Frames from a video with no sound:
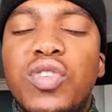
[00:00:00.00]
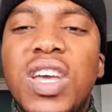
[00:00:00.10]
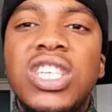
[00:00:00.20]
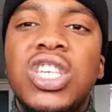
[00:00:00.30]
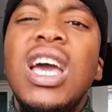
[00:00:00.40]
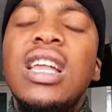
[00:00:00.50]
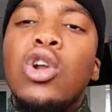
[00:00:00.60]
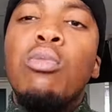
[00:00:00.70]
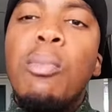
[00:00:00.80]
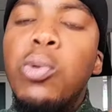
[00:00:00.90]
veg, they're
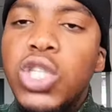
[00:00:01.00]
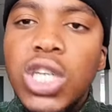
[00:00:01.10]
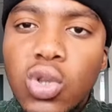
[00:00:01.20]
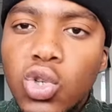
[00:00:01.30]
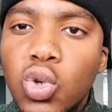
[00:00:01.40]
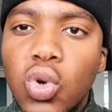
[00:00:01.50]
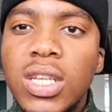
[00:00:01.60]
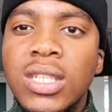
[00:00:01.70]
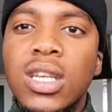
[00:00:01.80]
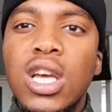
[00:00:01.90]
no more pushing those
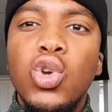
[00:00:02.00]
trolleys.